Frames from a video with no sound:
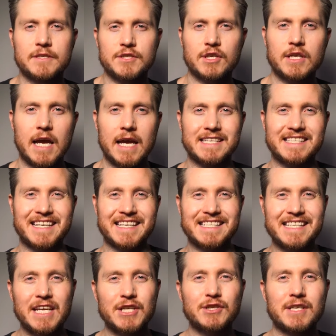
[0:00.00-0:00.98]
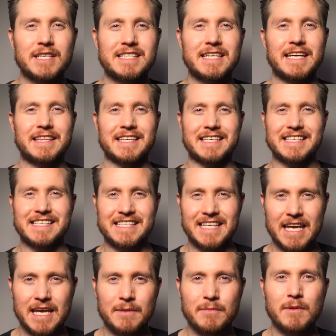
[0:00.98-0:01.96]
These are guys that essentially stay at the
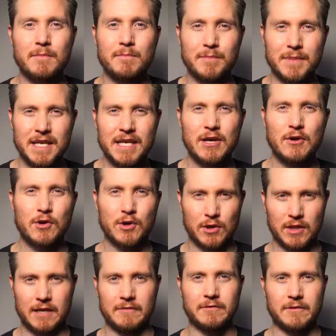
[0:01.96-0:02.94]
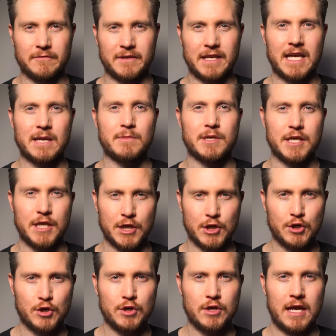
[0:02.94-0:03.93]
same mediocre level of game
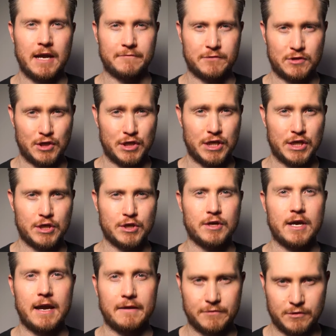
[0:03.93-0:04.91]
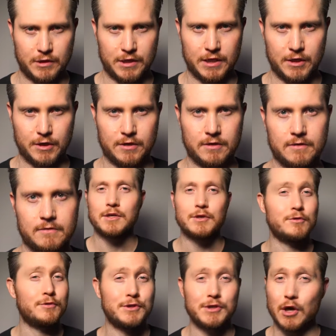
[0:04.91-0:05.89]
year after year after year.
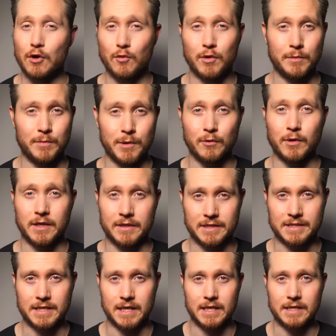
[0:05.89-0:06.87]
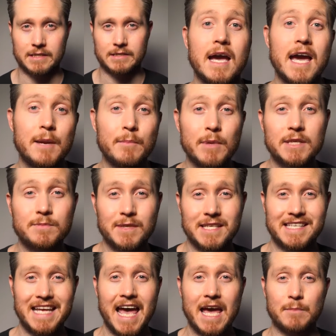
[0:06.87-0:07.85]
You don't want to be one of these guys. And it makes me
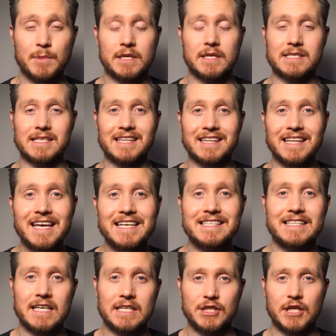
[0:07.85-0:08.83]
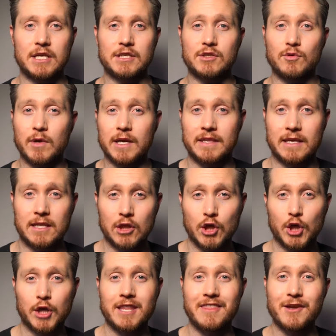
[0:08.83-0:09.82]
sad because unless they change the way they
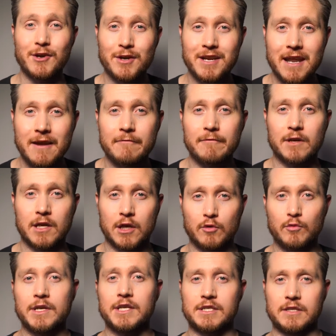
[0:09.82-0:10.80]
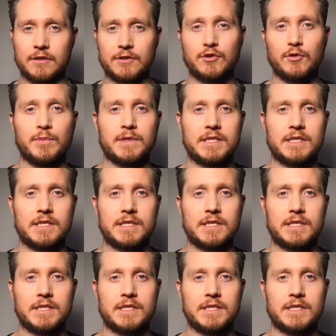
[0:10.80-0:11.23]
learn, they're never going to reach their true